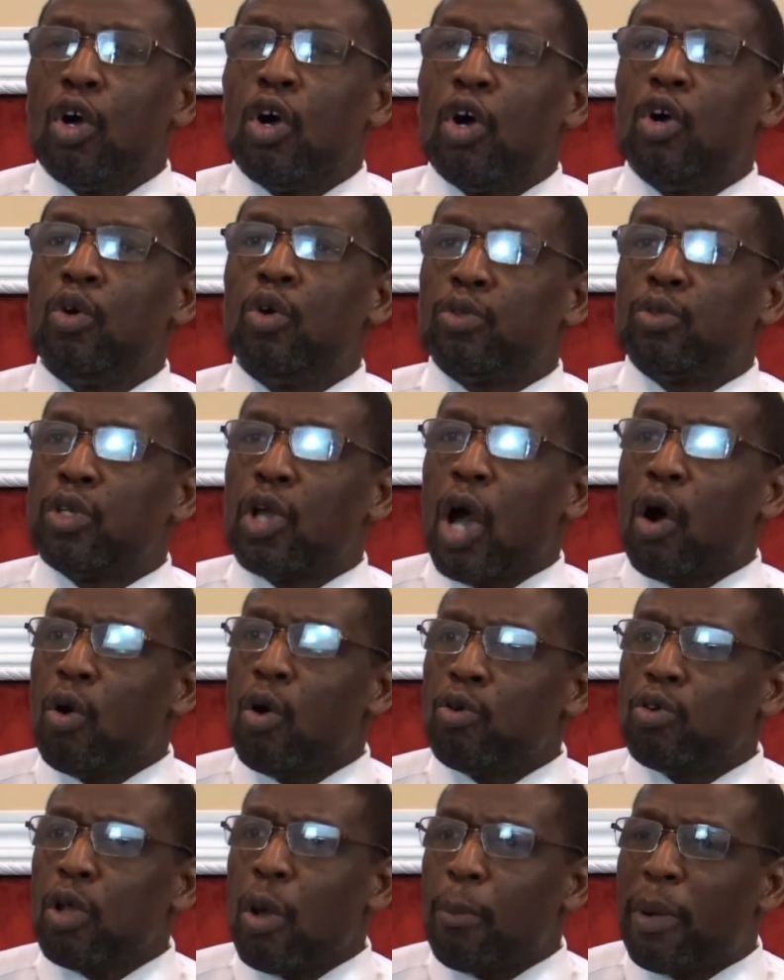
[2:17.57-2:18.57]
who
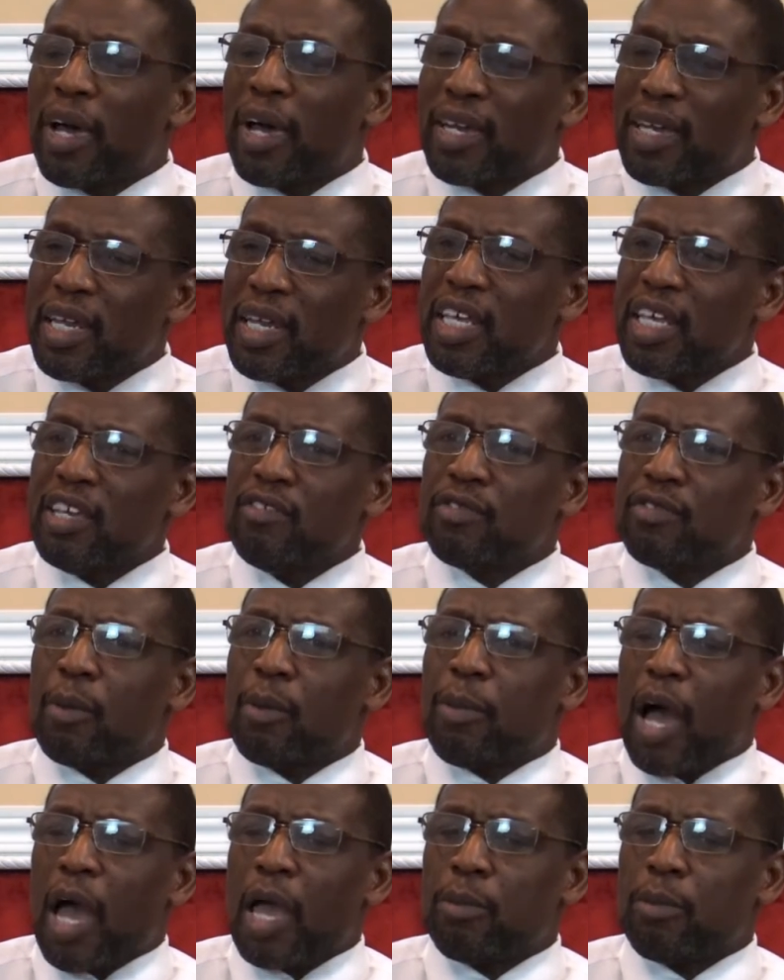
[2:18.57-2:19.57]
don't believe, the
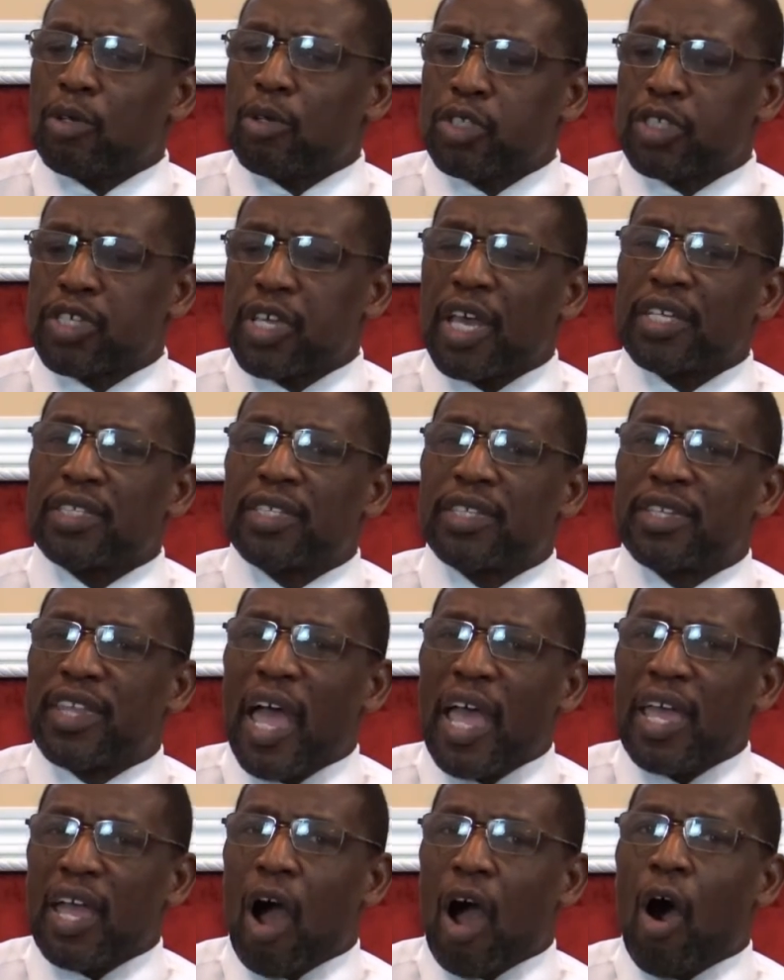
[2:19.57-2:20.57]
Bible says,
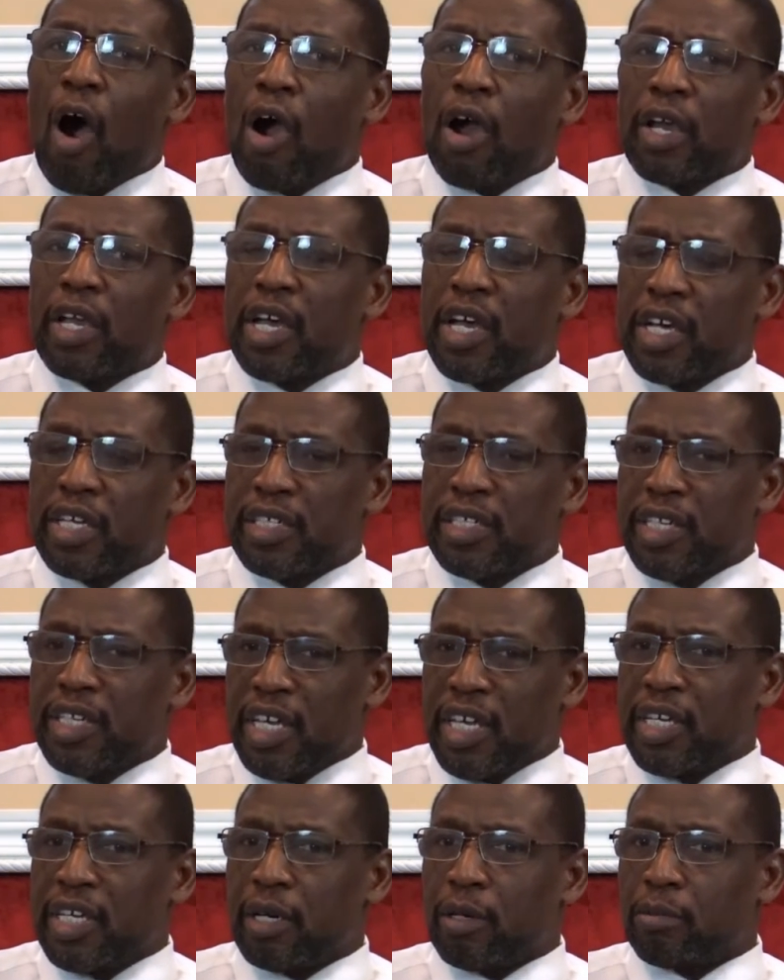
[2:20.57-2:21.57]
they are
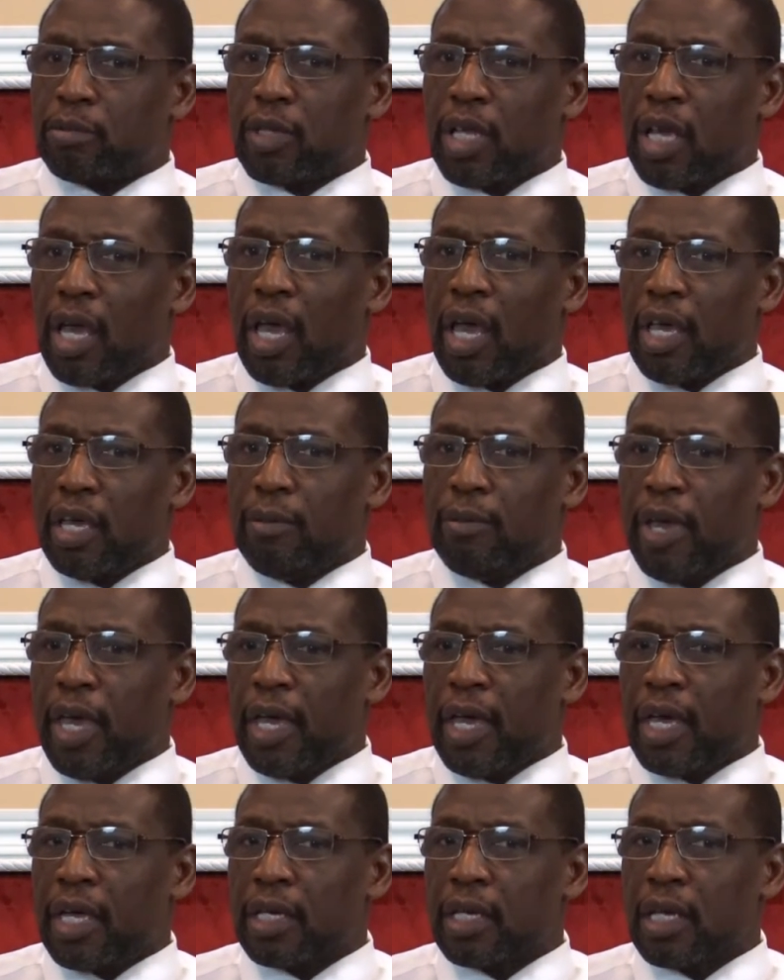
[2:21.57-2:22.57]
condemned.
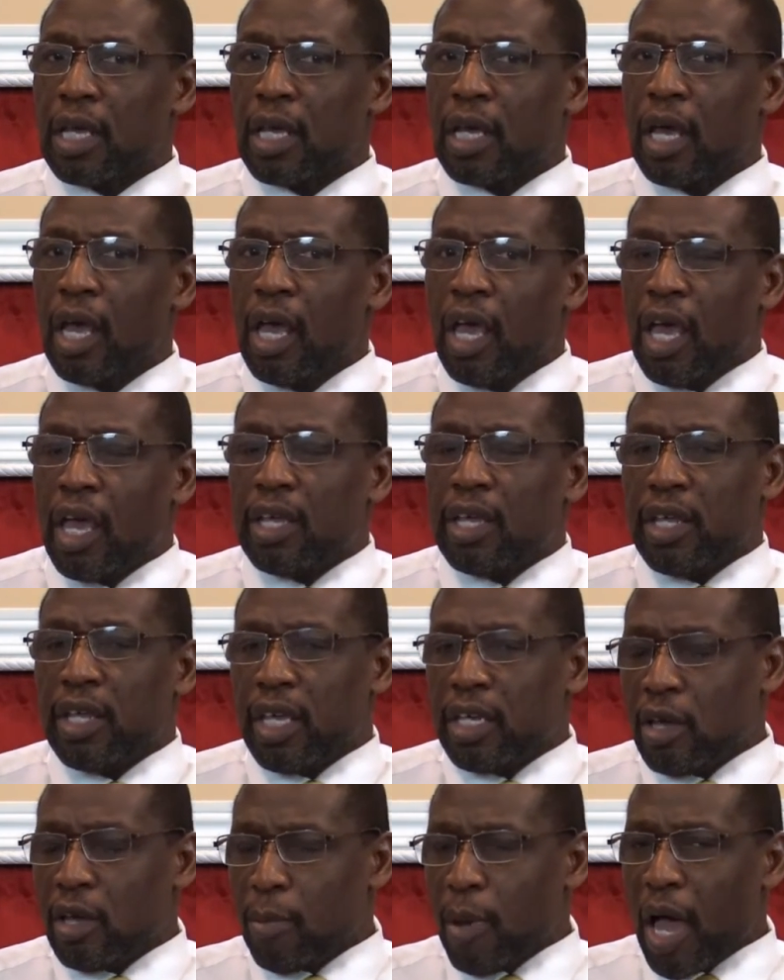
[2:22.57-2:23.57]
Amen. And
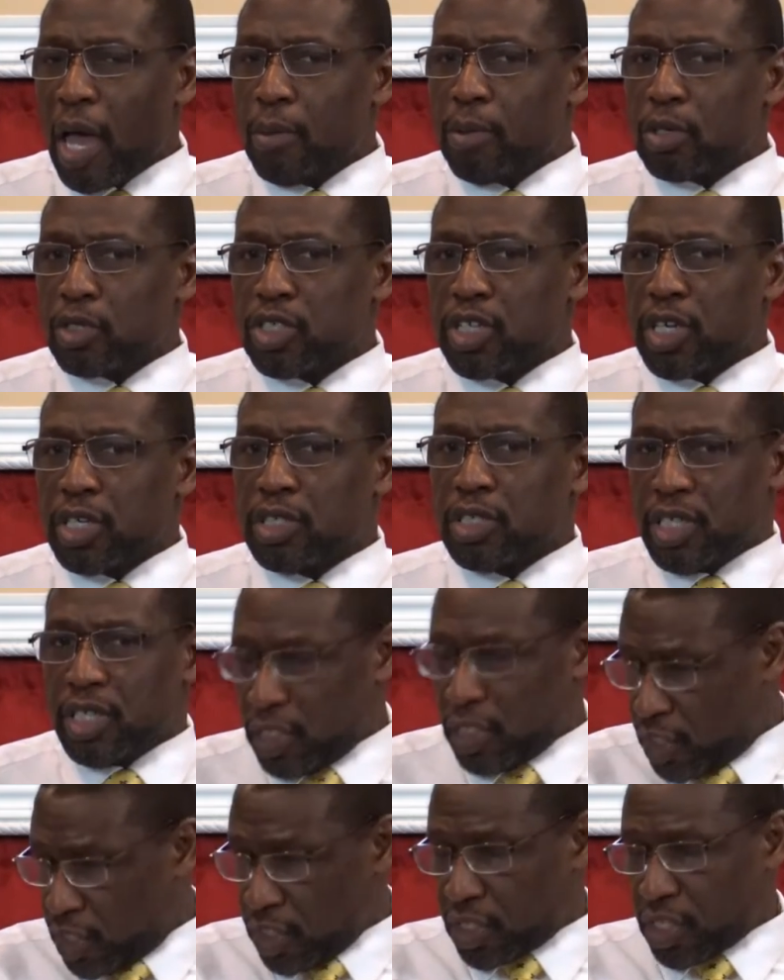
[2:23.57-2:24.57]
then the Bible says,
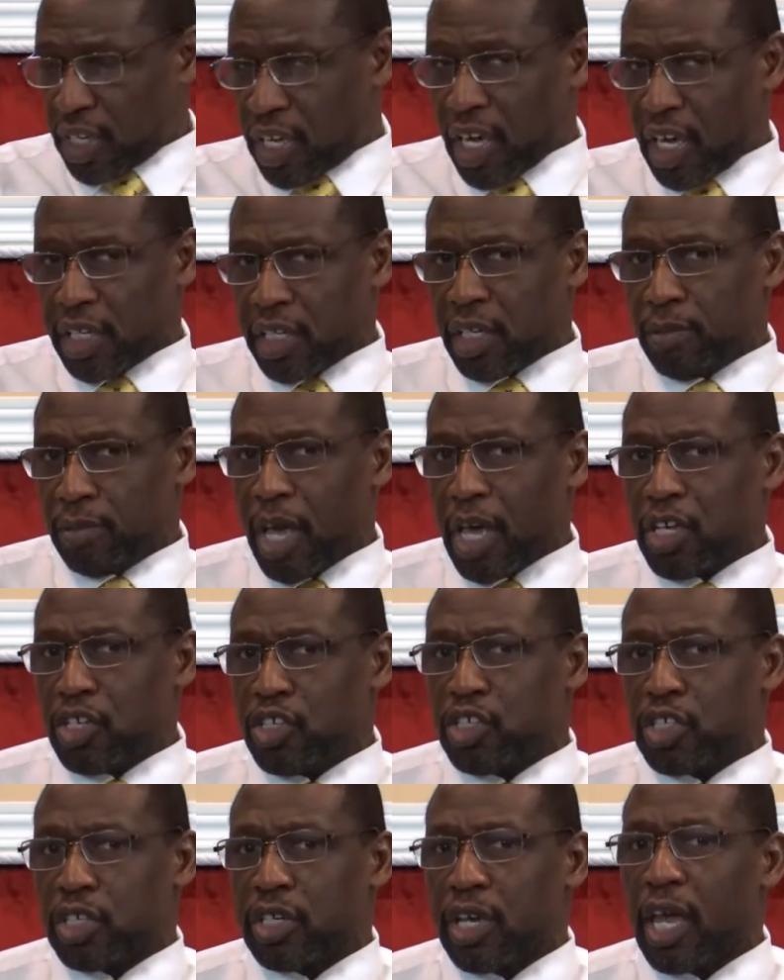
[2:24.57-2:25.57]
this is the
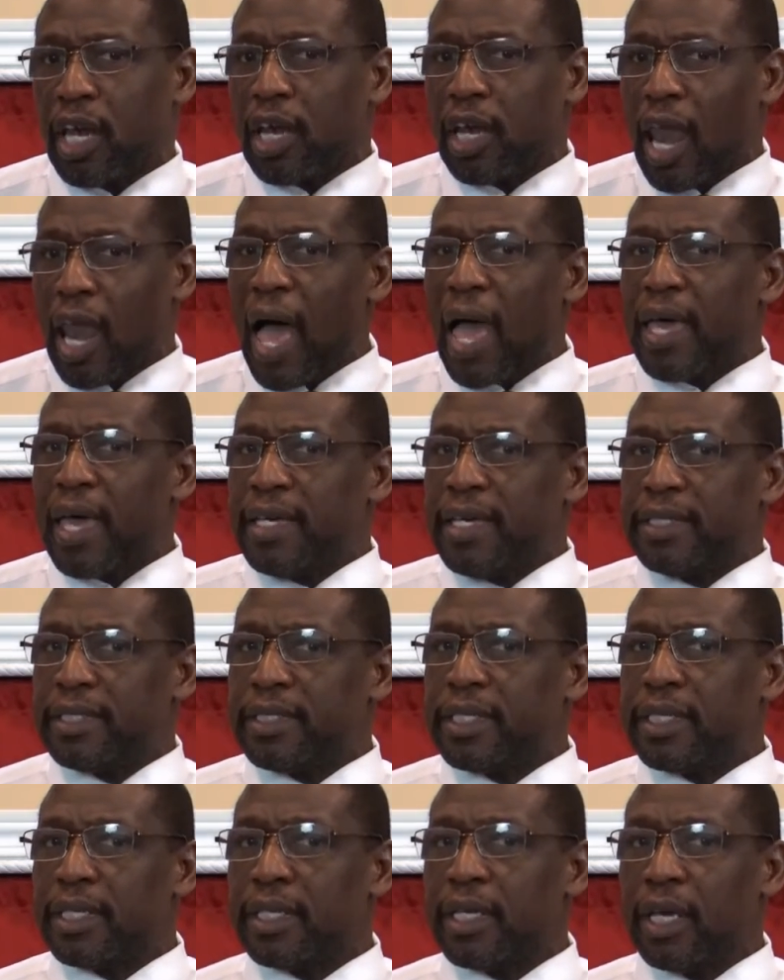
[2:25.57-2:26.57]
condemnation, that
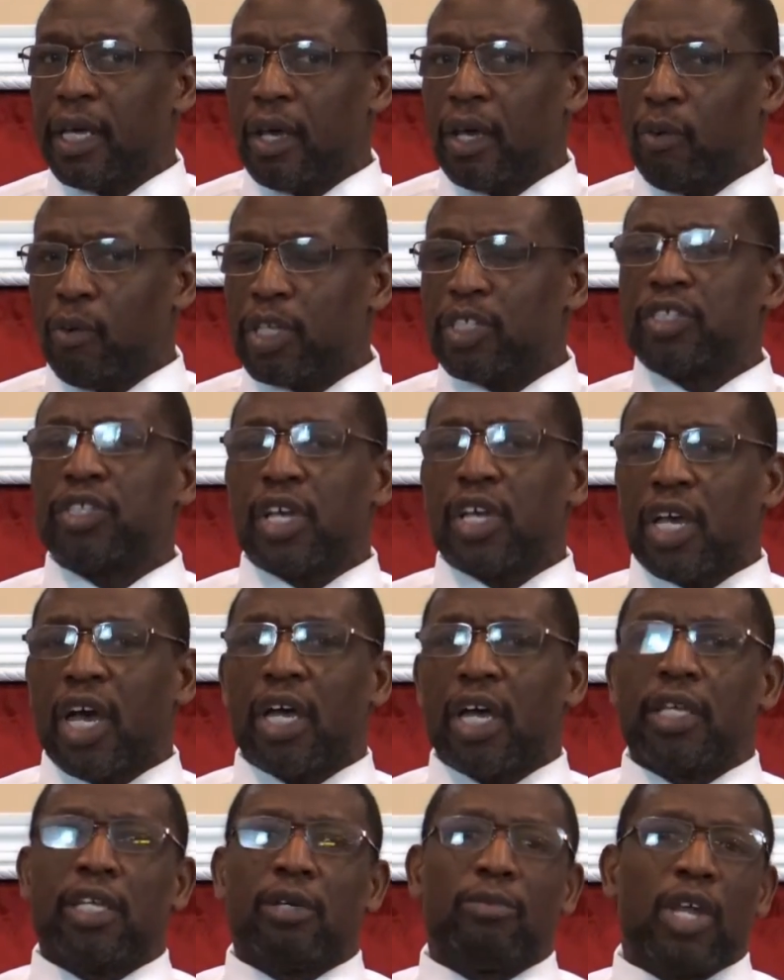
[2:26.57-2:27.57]
light. What's the
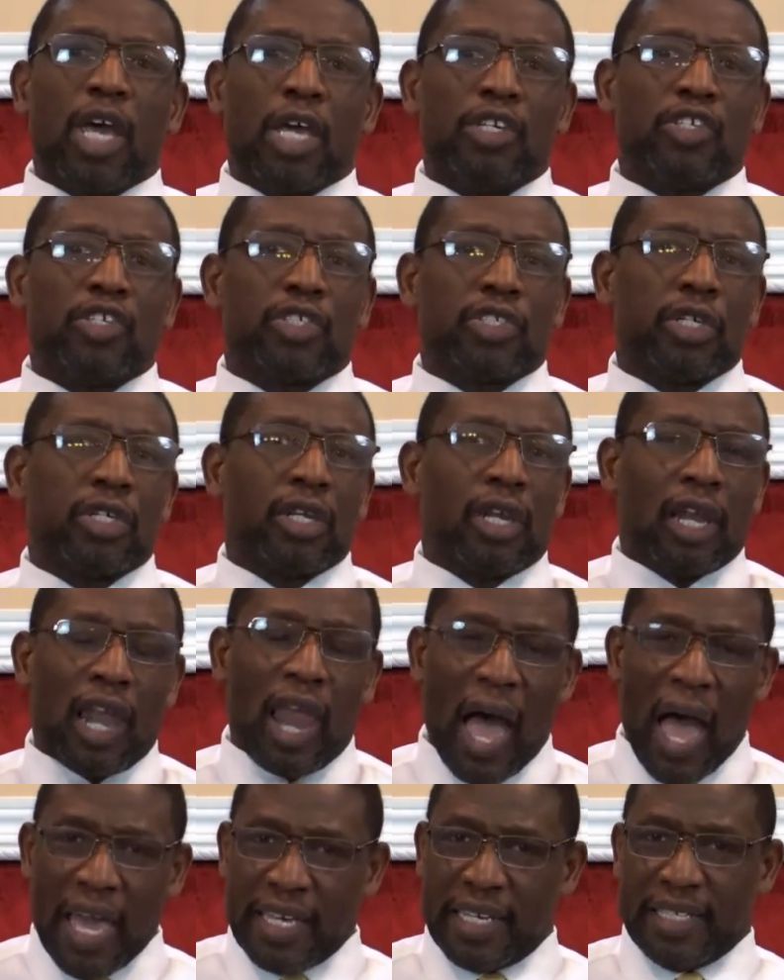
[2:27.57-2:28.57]
condemnation?
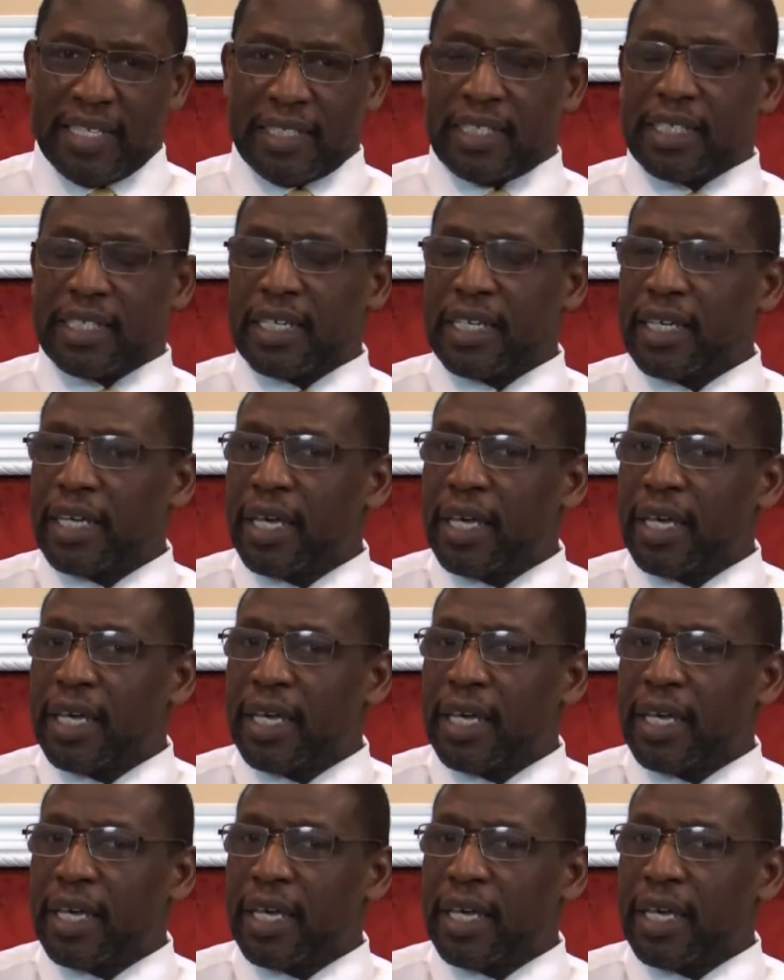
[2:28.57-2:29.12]
Light